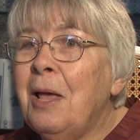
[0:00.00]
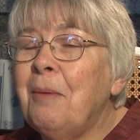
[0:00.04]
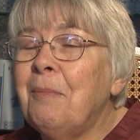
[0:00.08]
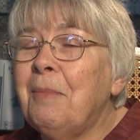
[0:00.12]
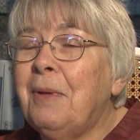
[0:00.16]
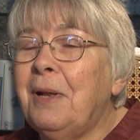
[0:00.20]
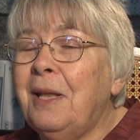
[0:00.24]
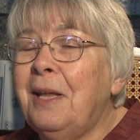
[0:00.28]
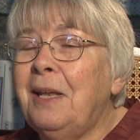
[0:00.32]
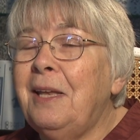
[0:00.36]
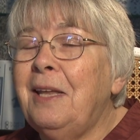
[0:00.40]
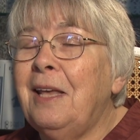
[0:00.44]

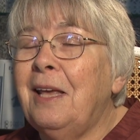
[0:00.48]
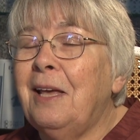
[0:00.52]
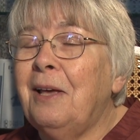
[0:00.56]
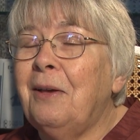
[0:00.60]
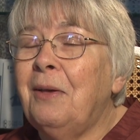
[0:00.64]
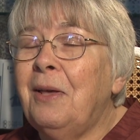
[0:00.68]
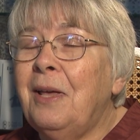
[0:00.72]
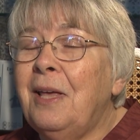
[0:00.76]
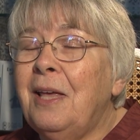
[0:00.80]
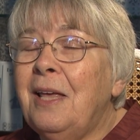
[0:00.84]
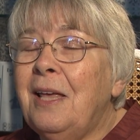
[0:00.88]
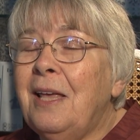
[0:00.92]
But anyhow,
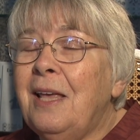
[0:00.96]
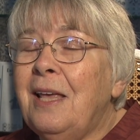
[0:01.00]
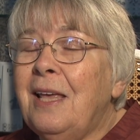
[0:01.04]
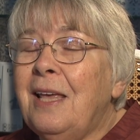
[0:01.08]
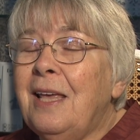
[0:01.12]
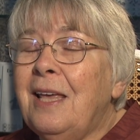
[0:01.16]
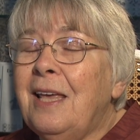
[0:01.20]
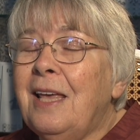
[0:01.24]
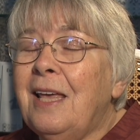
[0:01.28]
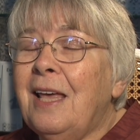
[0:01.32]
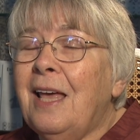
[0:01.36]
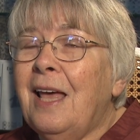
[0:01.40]

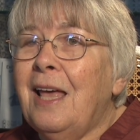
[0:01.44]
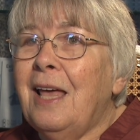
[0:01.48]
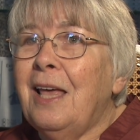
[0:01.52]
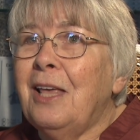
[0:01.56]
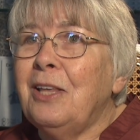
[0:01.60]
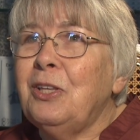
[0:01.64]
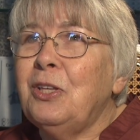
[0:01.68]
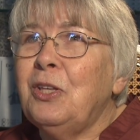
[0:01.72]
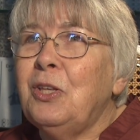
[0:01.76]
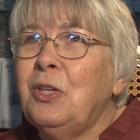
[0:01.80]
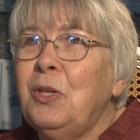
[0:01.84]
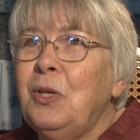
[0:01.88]

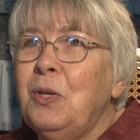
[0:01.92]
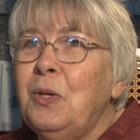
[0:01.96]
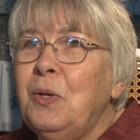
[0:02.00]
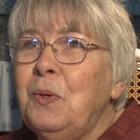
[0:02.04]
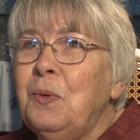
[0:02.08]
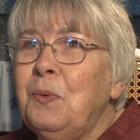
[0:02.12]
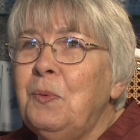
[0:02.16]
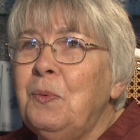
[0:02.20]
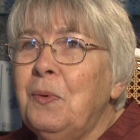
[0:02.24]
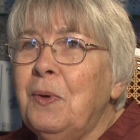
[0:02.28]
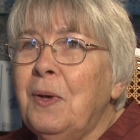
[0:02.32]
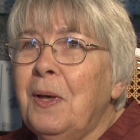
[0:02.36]
you